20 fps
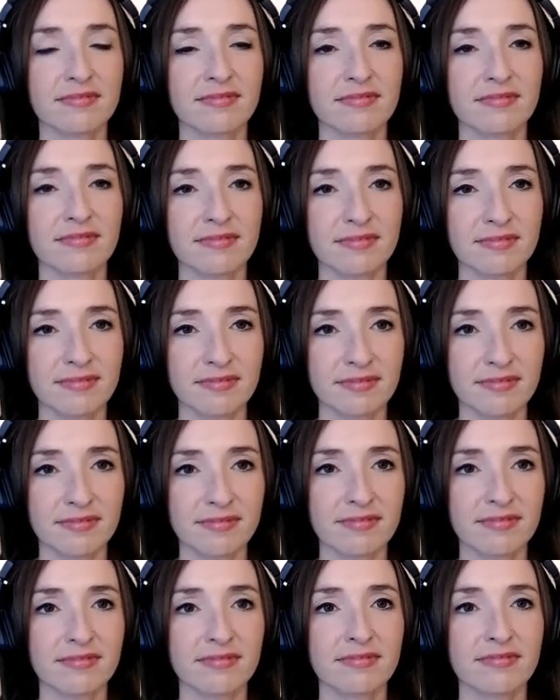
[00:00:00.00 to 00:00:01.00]

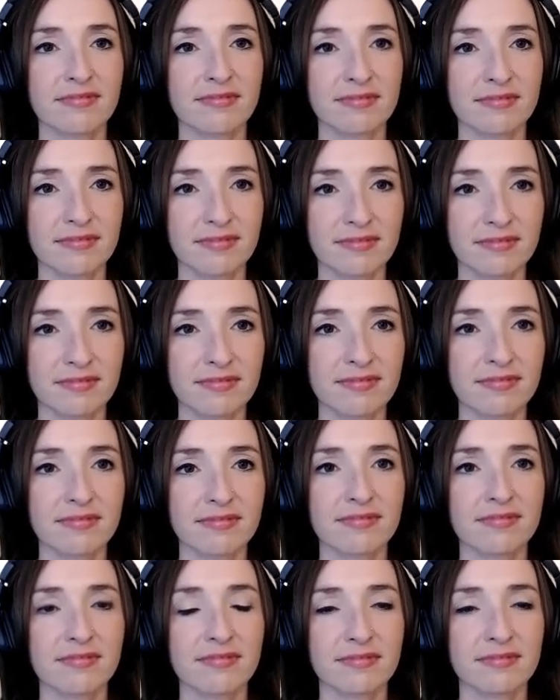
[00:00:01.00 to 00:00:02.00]

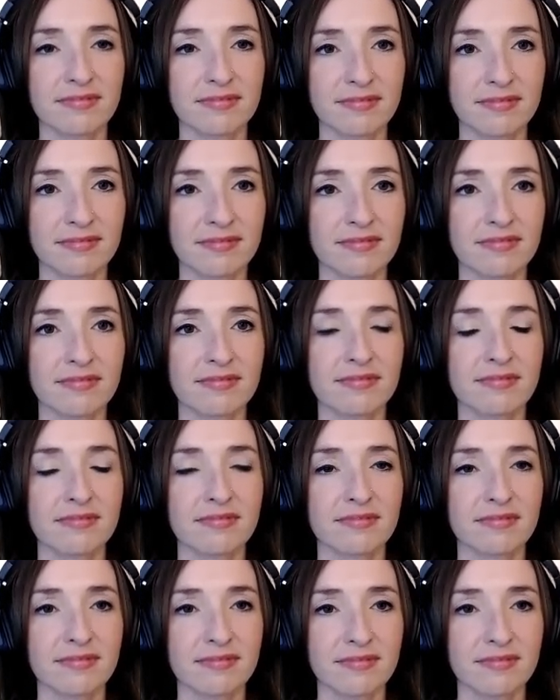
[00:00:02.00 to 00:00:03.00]

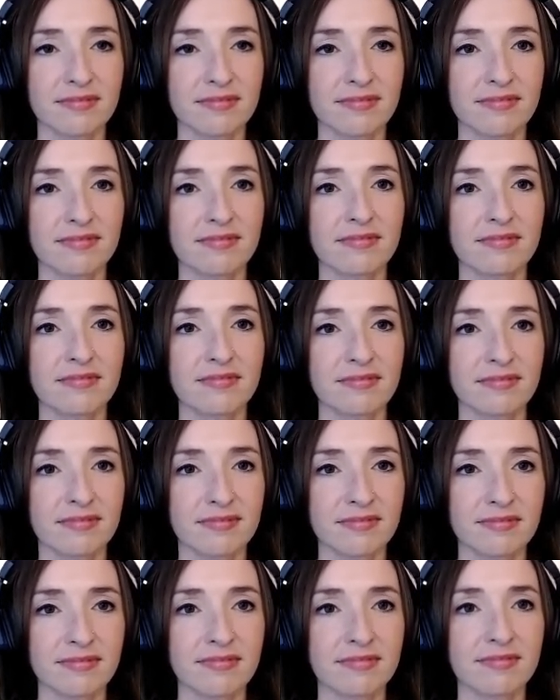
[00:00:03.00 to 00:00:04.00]

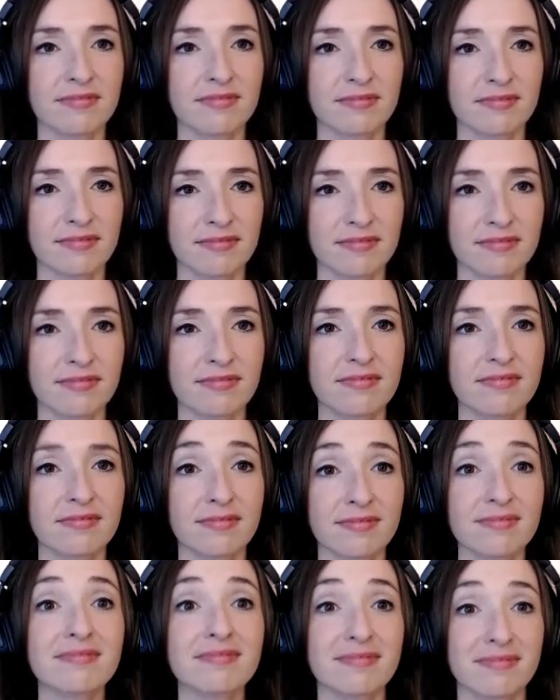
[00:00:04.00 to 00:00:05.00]

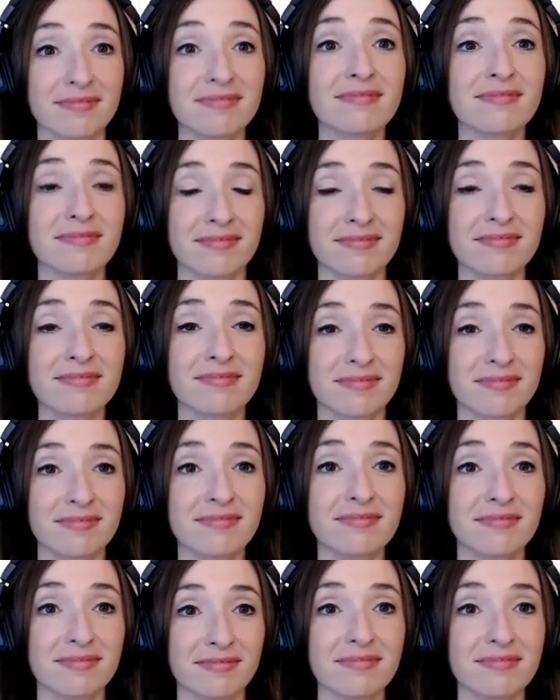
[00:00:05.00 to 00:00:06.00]

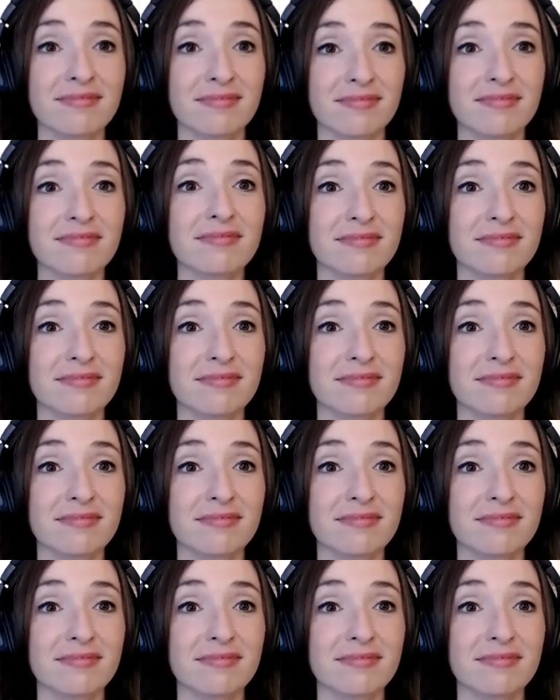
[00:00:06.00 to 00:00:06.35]
[no speech]